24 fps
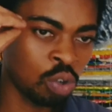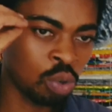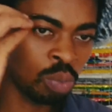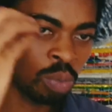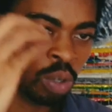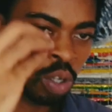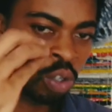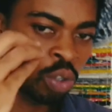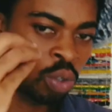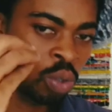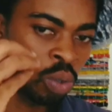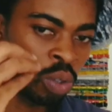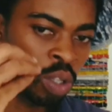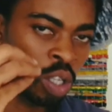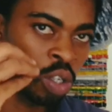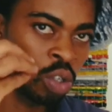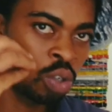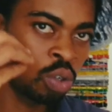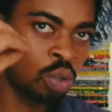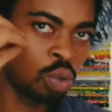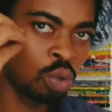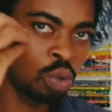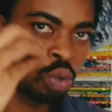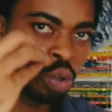make sure that
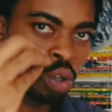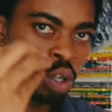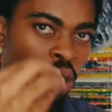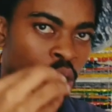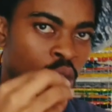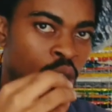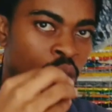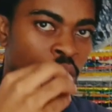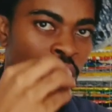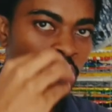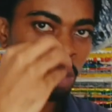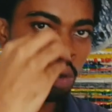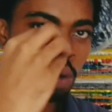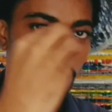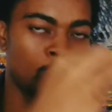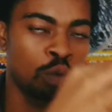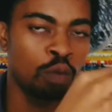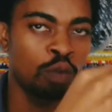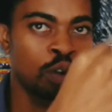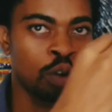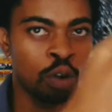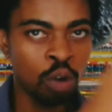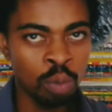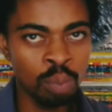you do not
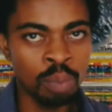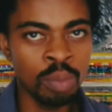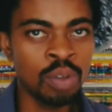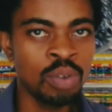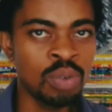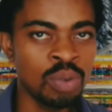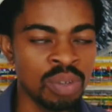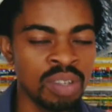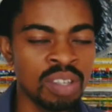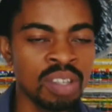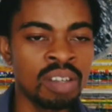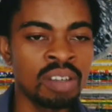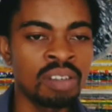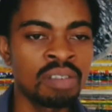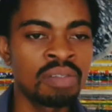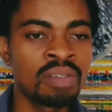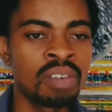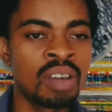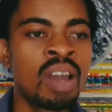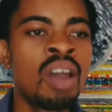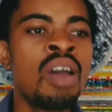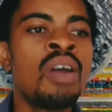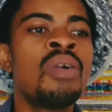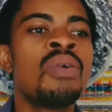overcommit yourself.
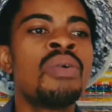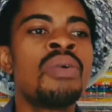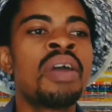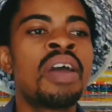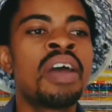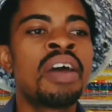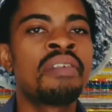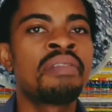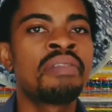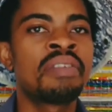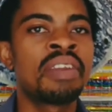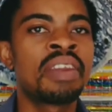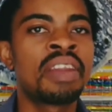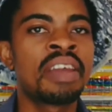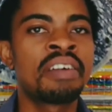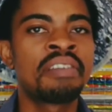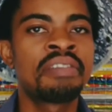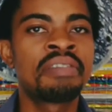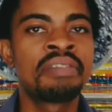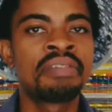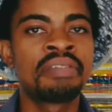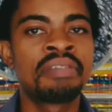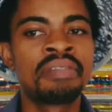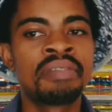You have
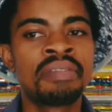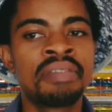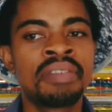enough